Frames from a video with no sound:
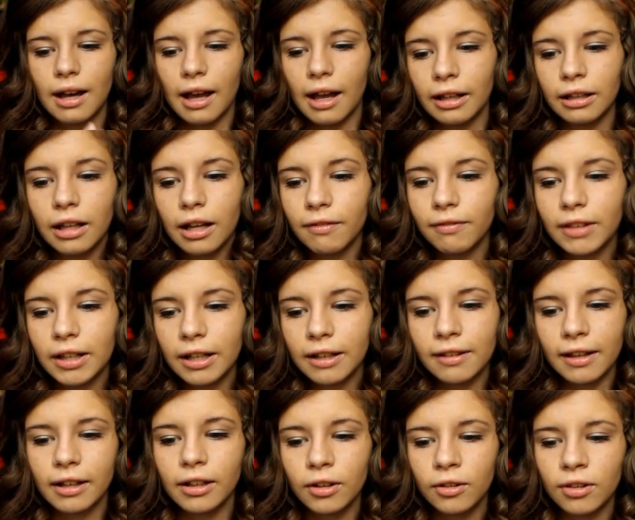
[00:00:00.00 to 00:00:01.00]
I love these.
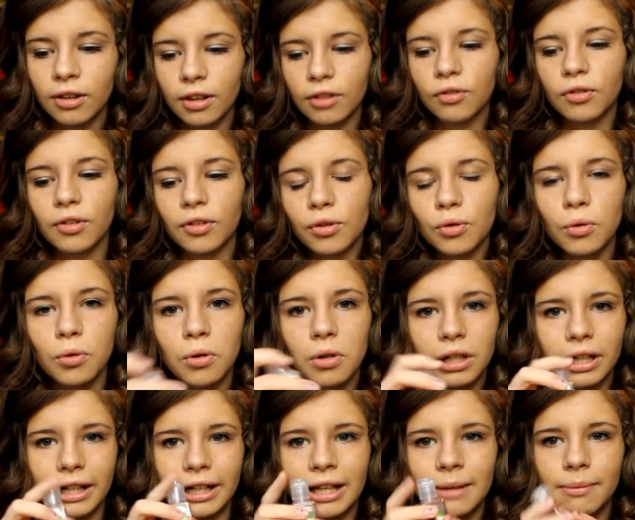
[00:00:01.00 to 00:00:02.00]
I use these for school
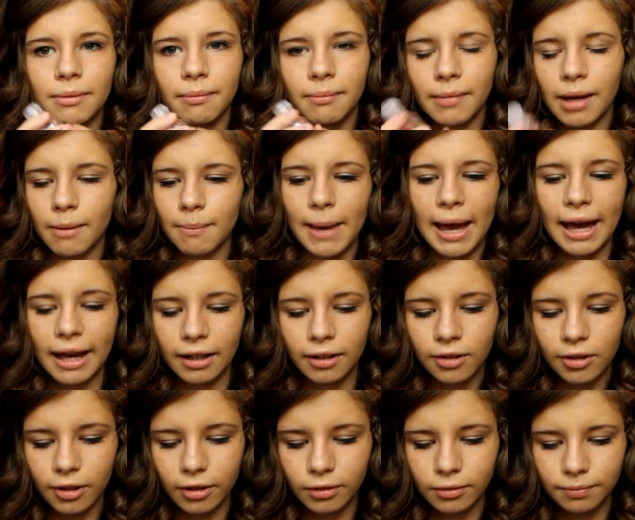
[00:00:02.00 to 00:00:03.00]
and I keep them in my bag.
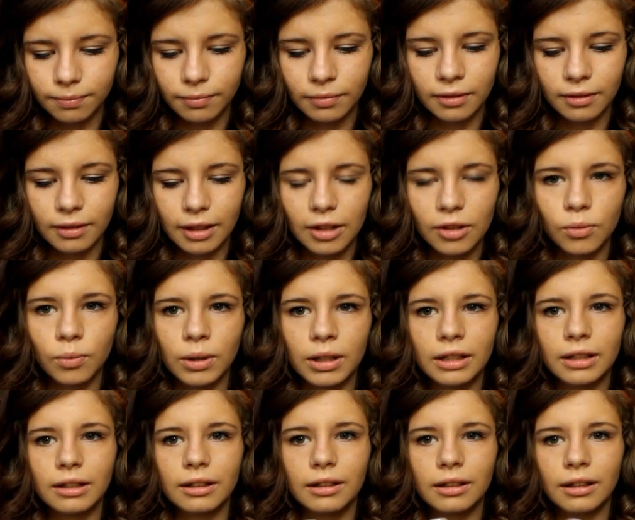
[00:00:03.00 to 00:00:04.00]
So this
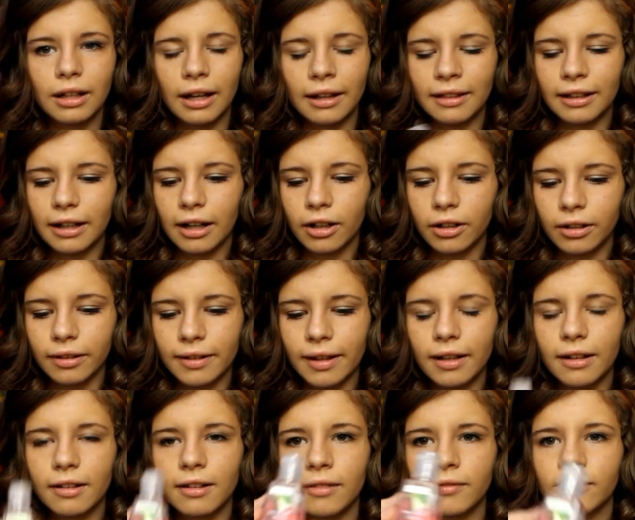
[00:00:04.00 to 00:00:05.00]
one, I think I already
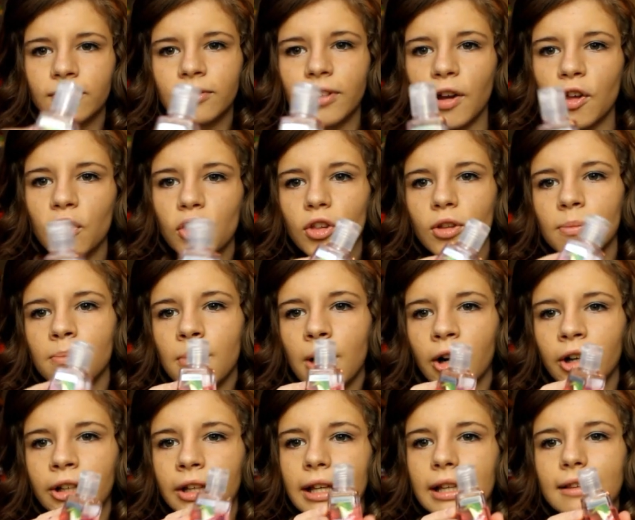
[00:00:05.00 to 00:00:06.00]
said it's in Fresh
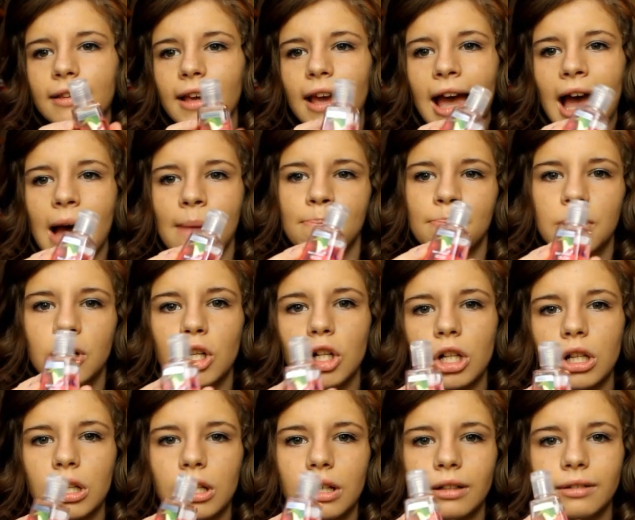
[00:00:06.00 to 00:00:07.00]
Market
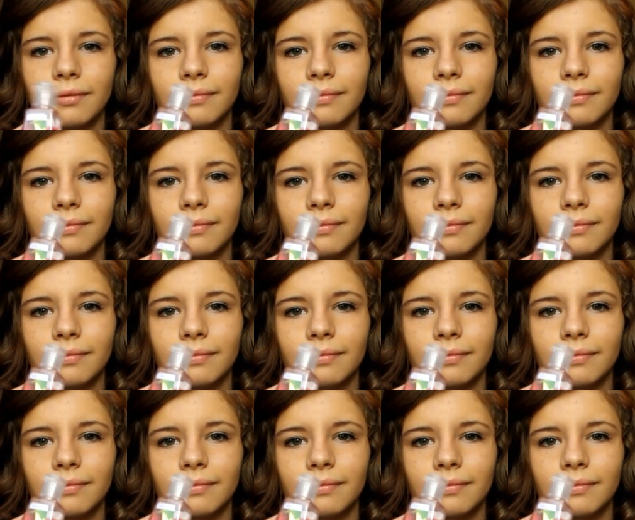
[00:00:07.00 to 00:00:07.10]
Apple.